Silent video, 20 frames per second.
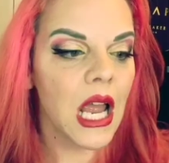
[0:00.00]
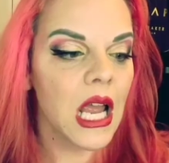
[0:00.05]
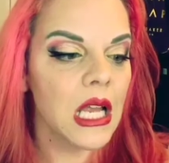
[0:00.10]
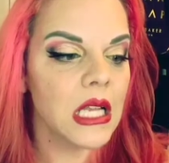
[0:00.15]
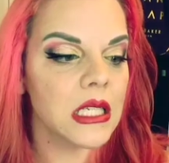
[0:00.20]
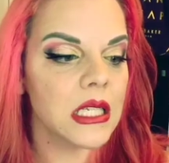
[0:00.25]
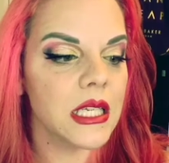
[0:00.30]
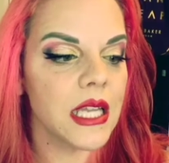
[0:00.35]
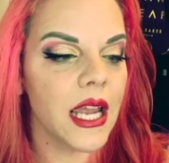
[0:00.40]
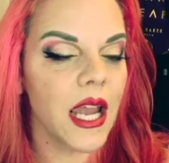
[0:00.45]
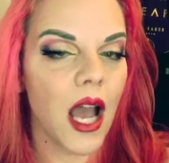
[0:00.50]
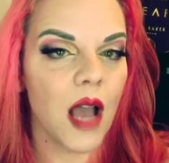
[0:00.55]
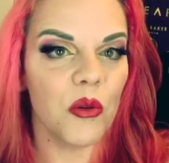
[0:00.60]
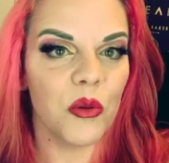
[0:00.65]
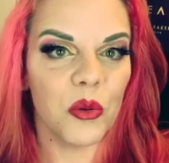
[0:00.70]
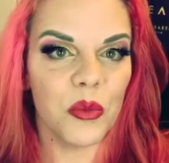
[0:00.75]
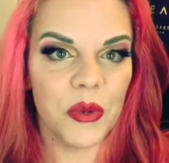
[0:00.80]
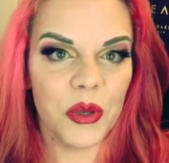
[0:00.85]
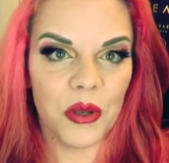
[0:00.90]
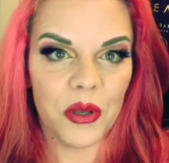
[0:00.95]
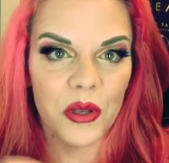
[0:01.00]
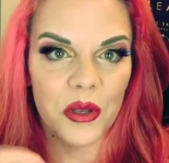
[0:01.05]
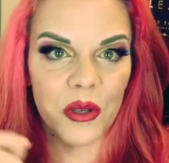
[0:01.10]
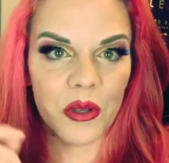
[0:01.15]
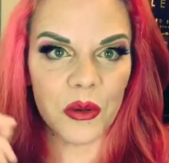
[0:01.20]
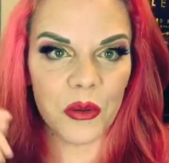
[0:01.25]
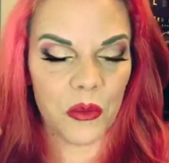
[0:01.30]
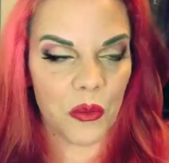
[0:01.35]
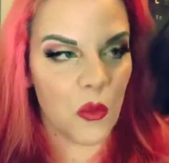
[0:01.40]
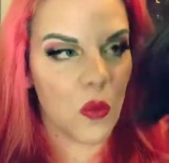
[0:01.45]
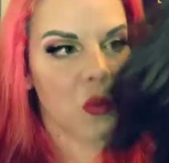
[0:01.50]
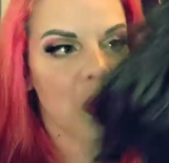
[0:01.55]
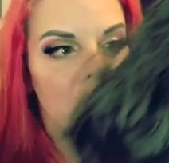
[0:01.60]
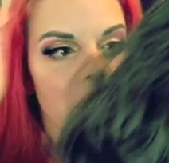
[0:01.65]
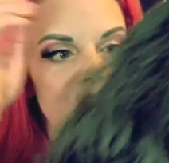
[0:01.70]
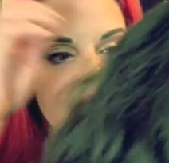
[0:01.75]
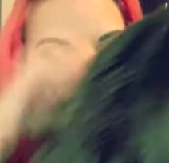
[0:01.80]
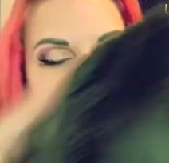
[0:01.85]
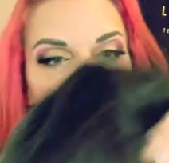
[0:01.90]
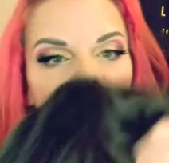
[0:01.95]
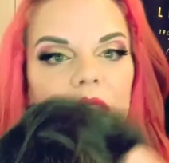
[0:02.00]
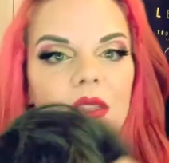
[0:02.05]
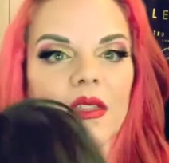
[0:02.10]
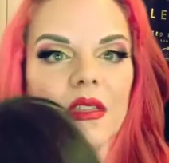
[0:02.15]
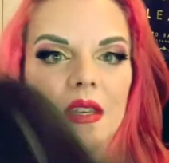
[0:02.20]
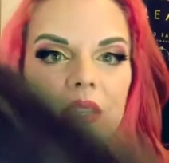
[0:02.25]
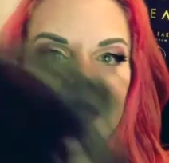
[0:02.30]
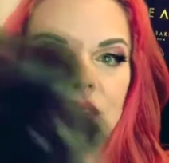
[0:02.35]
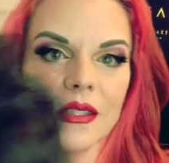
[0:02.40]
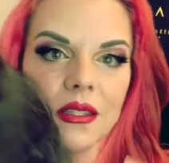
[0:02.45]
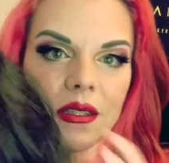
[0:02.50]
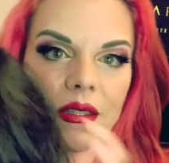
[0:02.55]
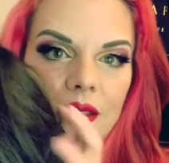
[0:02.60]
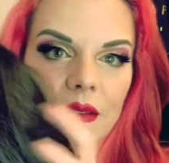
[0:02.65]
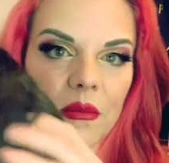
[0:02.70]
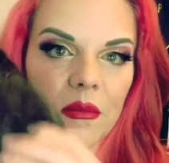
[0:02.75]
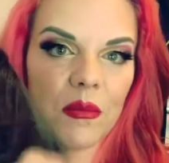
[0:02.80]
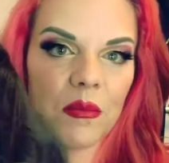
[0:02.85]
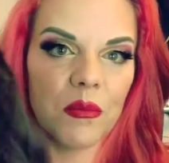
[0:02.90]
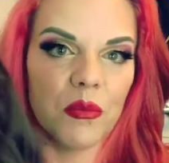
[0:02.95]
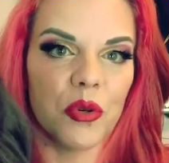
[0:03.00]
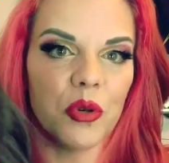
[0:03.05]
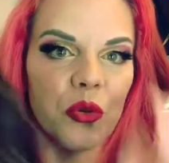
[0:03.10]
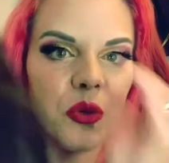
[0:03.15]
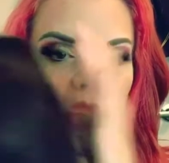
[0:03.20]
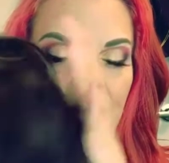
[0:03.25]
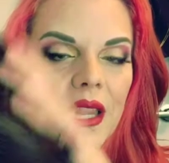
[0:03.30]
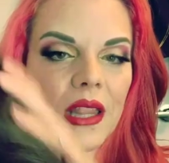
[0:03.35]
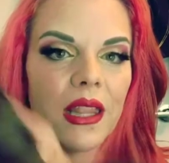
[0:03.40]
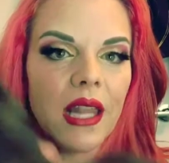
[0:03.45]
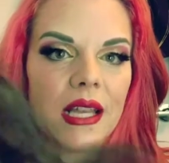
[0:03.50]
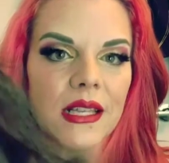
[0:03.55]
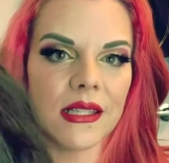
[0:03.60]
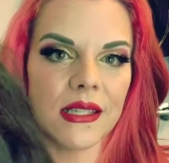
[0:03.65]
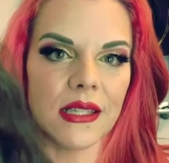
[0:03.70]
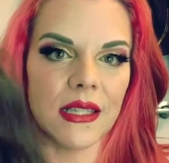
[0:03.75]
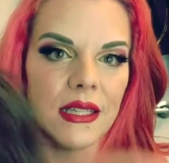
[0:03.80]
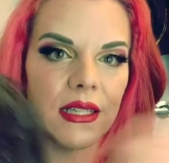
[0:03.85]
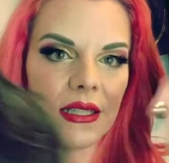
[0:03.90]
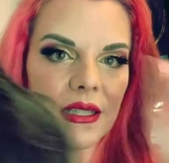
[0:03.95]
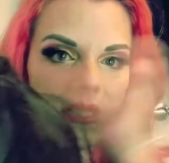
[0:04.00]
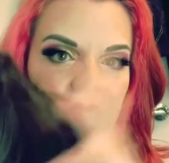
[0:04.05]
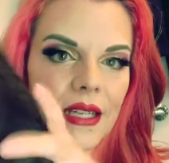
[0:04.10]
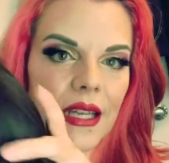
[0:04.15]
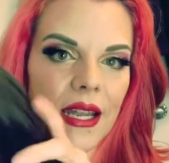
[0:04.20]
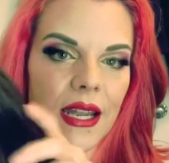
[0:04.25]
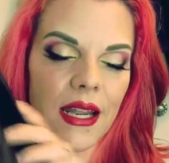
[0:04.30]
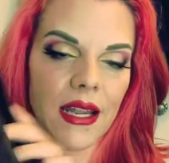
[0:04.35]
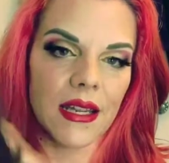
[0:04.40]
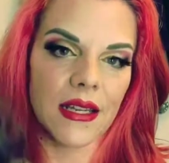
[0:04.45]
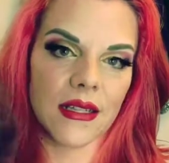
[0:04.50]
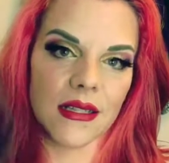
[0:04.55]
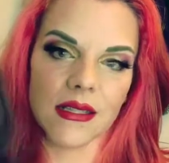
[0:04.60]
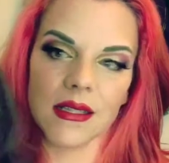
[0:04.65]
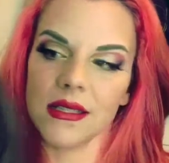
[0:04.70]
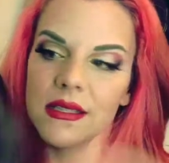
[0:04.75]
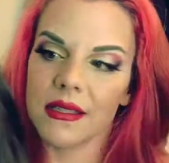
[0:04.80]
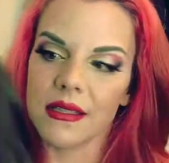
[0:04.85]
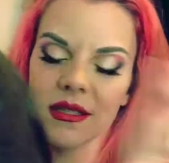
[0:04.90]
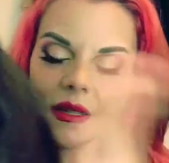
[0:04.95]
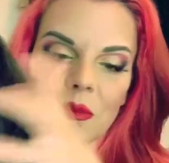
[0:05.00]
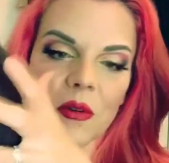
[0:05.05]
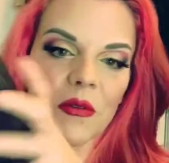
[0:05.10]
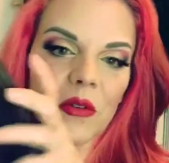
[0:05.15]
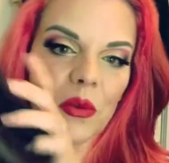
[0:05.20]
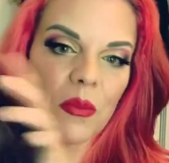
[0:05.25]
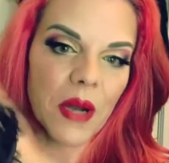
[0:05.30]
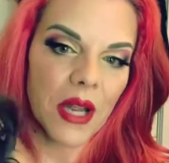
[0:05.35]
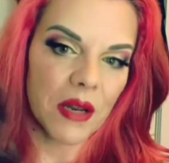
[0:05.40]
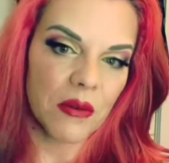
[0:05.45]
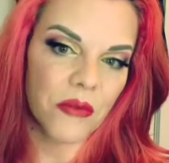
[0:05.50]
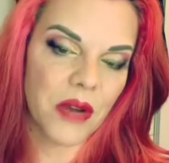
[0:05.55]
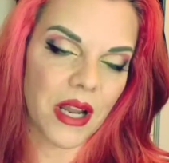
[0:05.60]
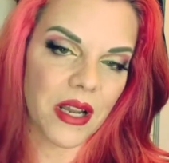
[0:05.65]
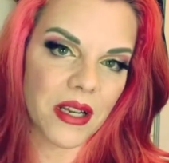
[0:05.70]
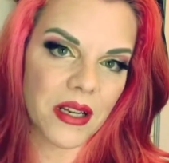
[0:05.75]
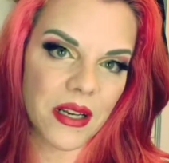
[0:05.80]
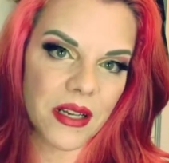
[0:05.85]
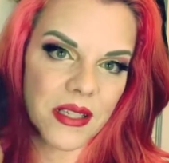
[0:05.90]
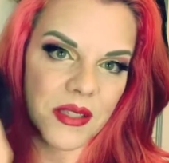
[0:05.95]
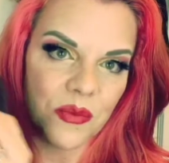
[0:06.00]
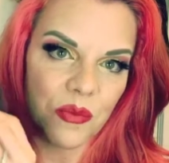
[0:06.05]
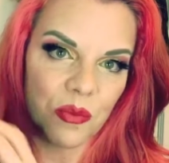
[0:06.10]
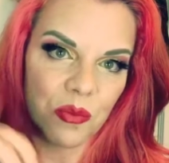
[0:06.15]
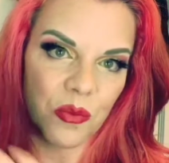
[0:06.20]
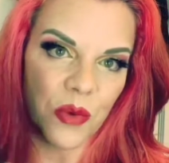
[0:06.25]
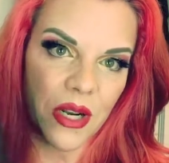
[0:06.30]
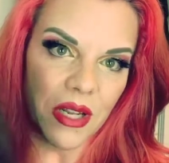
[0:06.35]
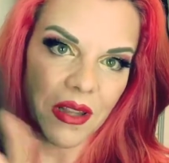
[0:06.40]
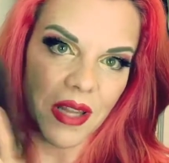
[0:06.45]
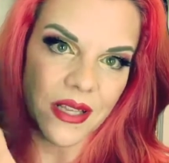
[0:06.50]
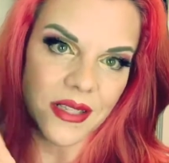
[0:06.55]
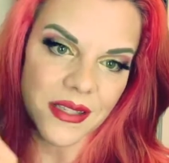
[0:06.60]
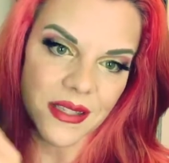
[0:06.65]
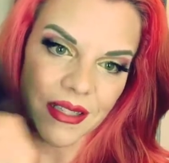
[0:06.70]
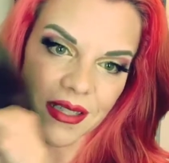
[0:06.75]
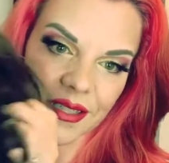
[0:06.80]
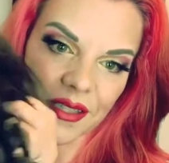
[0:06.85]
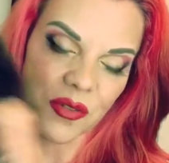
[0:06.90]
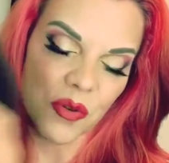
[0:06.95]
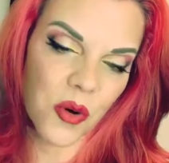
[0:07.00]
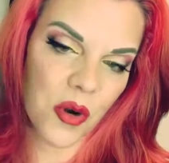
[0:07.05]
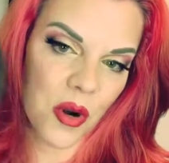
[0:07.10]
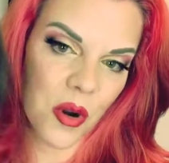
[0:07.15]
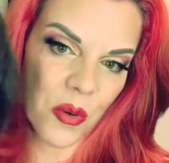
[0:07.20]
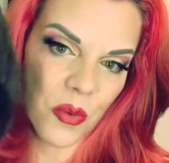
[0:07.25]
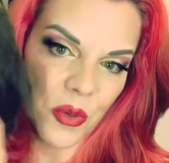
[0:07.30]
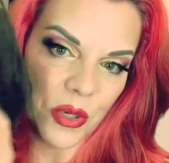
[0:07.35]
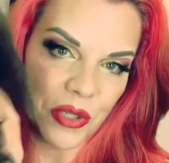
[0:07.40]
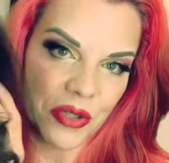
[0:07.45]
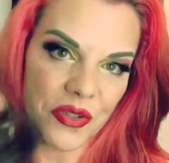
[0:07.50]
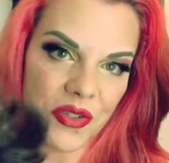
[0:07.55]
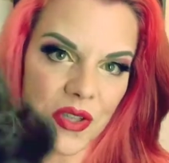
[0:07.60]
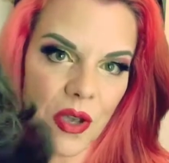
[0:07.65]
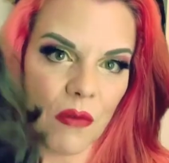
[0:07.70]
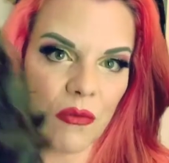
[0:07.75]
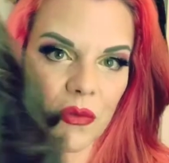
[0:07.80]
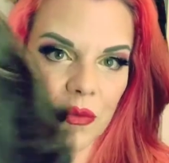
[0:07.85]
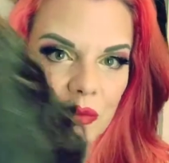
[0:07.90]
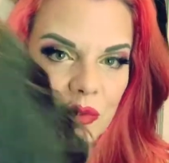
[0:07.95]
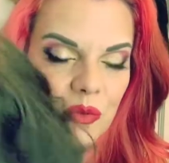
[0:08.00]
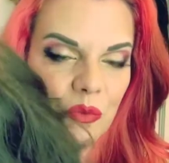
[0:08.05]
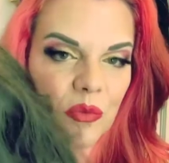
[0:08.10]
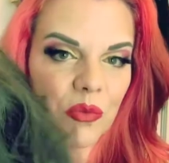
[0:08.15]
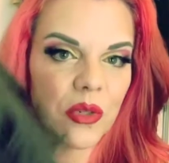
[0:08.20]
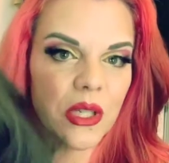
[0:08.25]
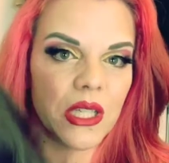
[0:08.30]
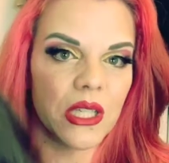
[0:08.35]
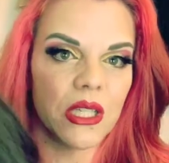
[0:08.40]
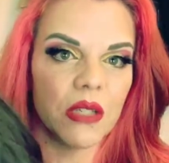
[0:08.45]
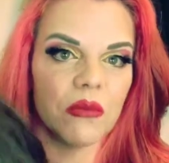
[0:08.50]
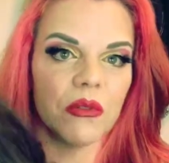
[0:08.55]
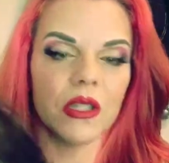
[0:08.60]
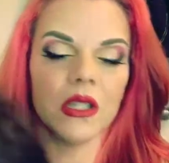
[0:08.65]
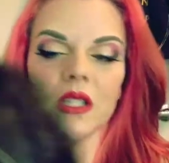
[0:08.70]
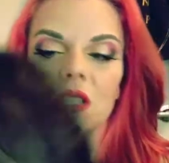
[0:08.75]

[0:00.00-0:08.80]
Today I will be working with this brunette Leslie, and some of you might recognize what a Leslie is or own one yourself. There's a really